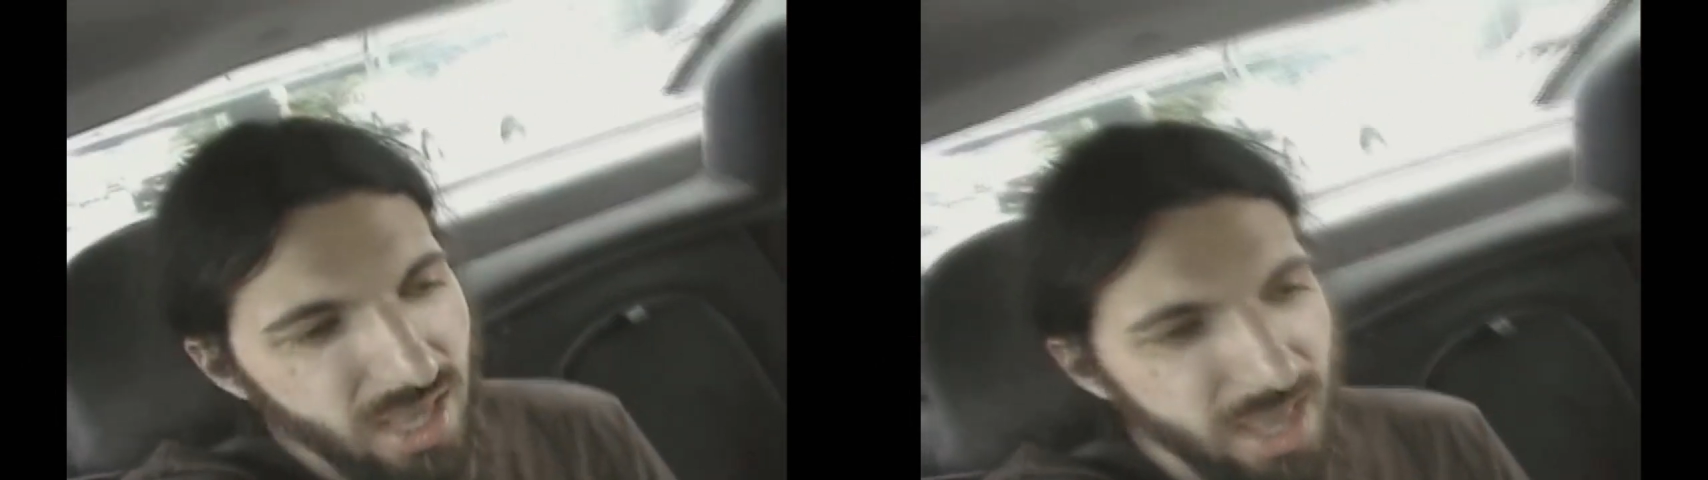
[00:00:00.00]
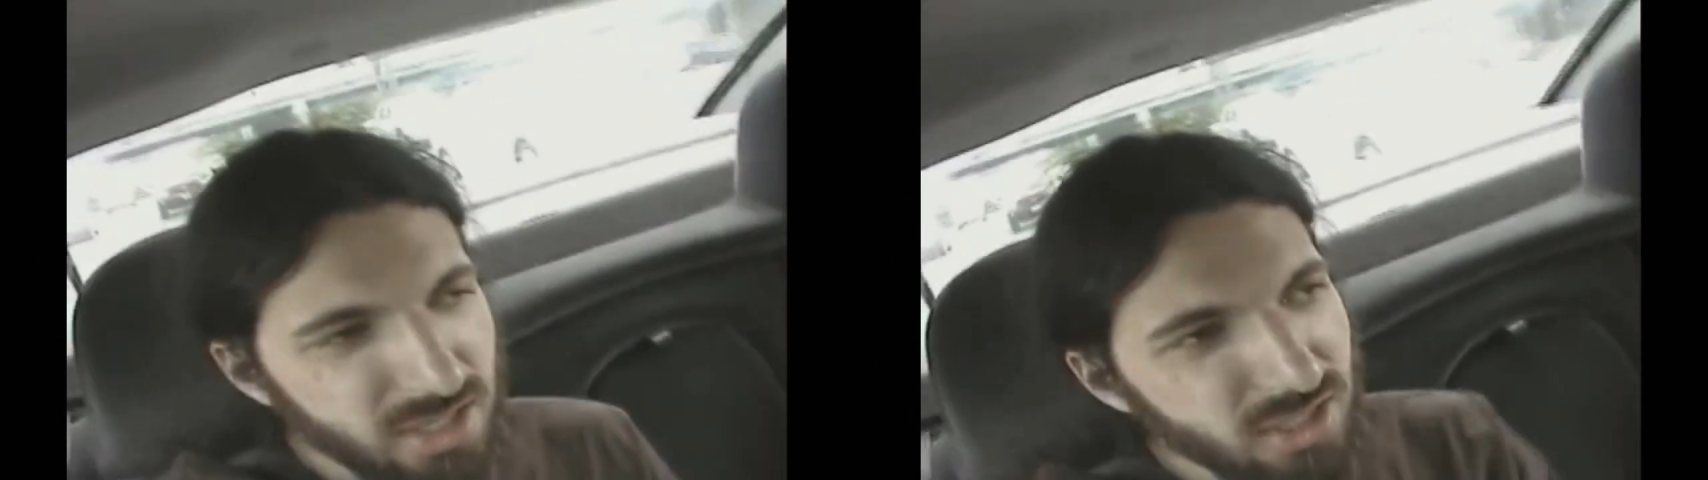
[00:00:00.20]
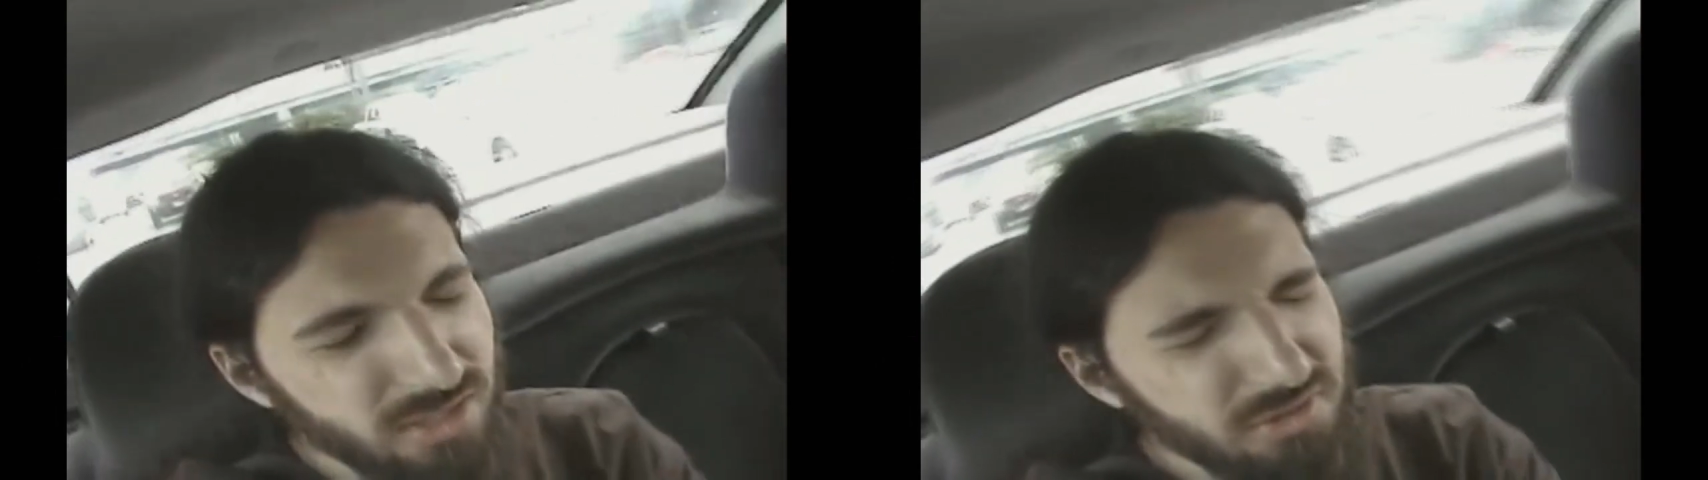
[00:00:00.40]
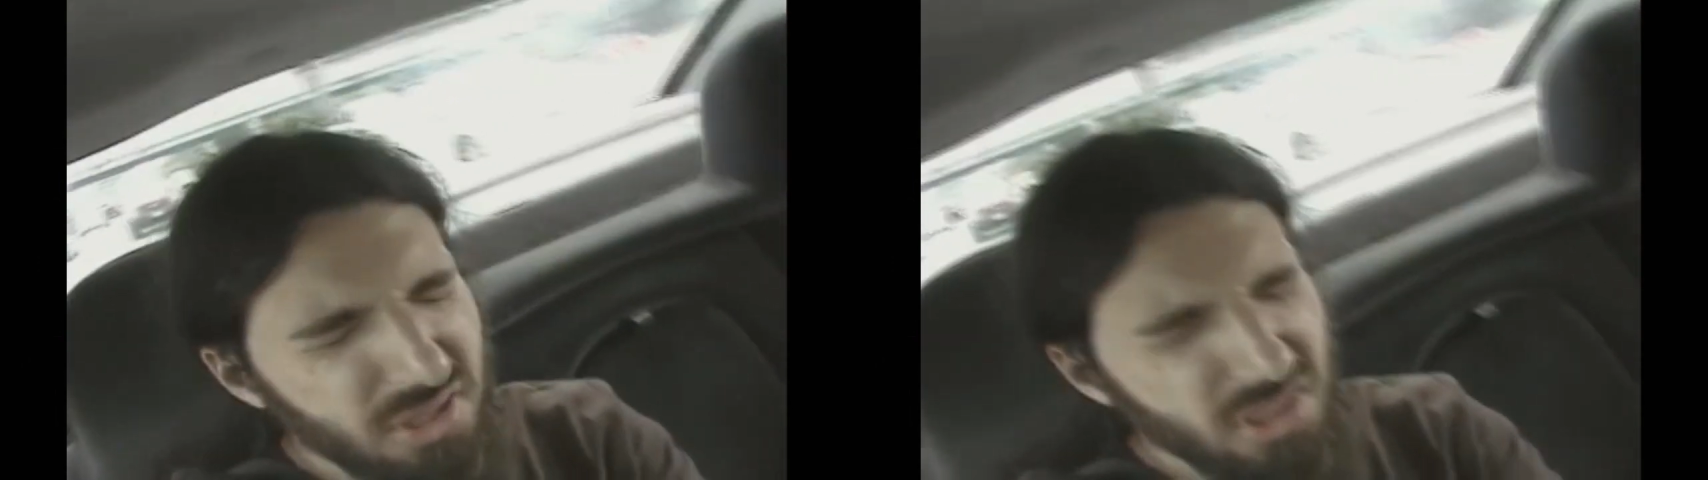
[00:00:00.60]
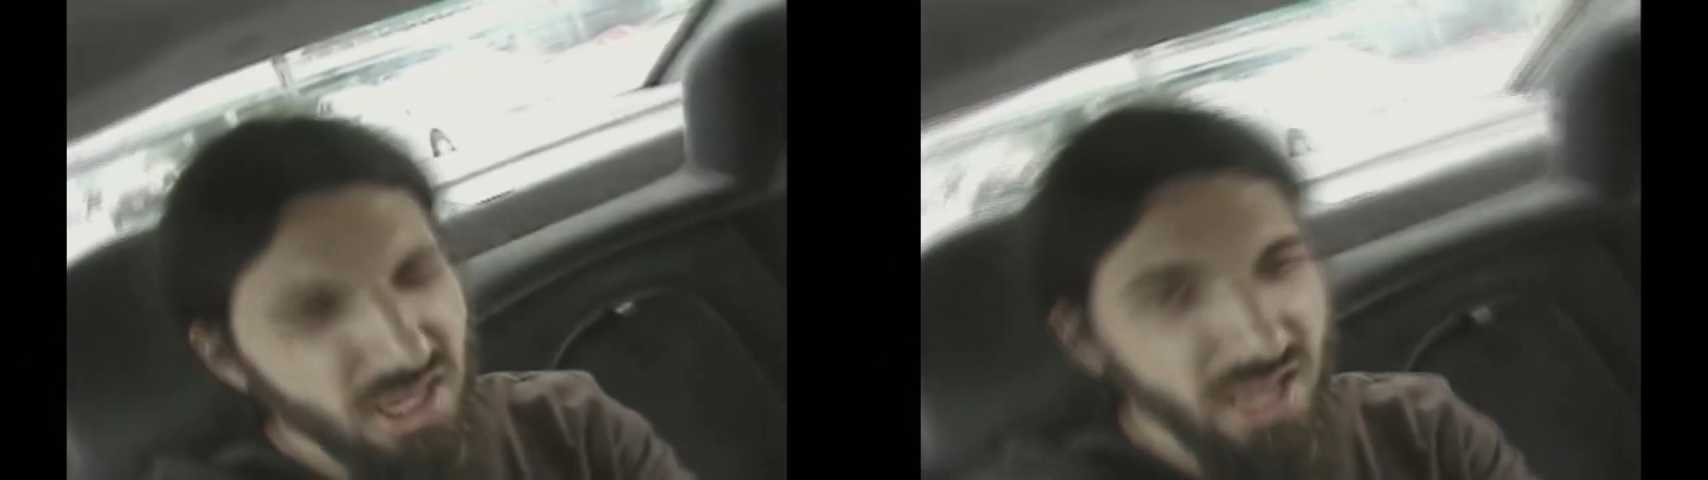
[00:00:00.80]
Asia and
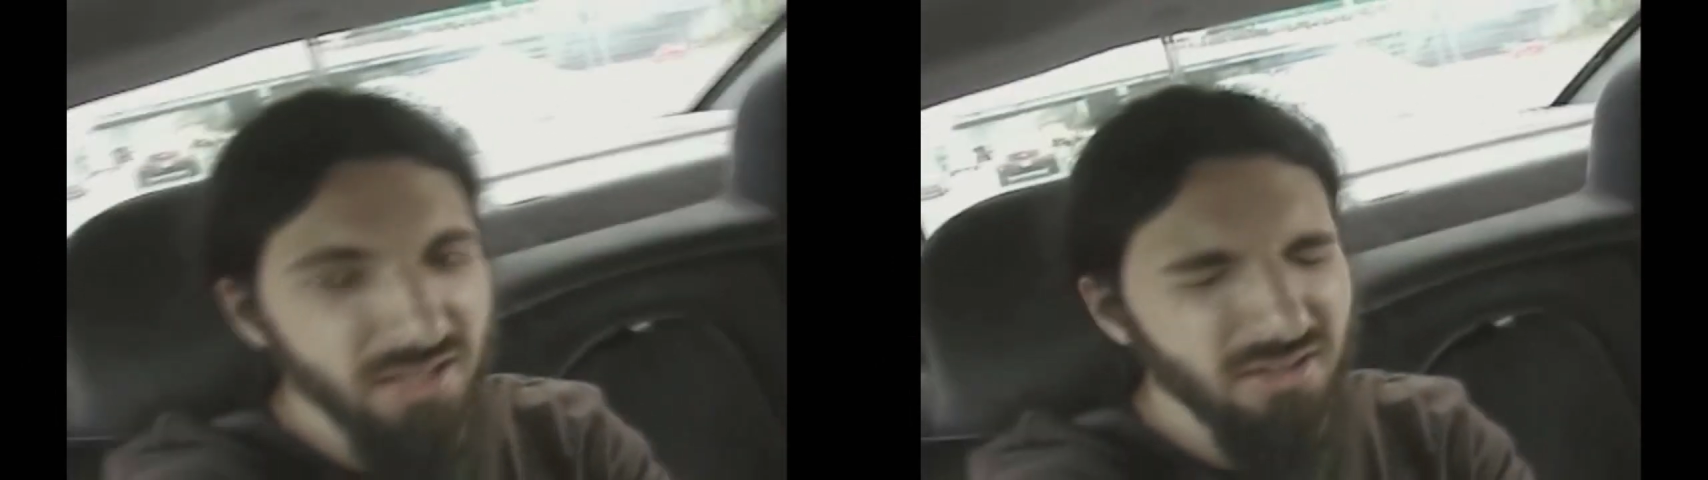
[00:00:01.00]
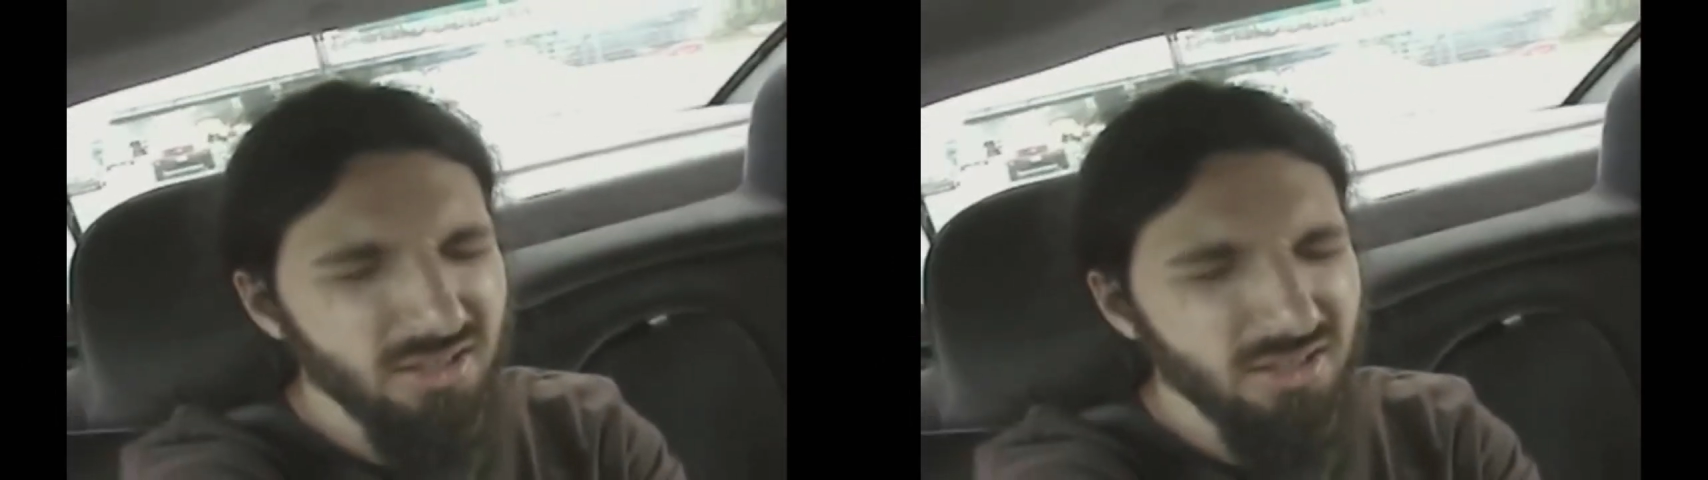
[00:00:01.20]
Larissa got here